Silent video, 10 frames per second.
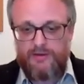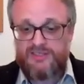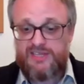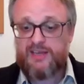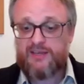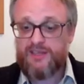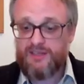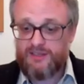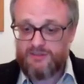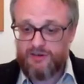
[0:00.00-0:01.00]
The second
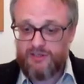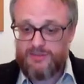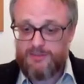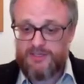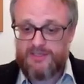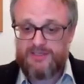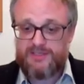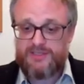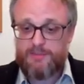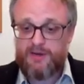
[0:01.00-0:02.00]
thing that strikes me is
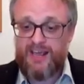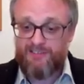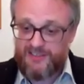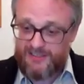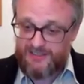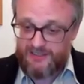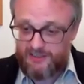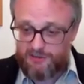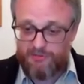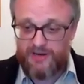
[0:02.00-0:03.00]
the similarity to
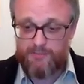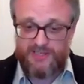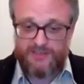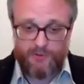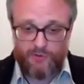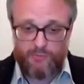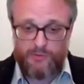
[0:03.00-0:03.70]
the terrain-based model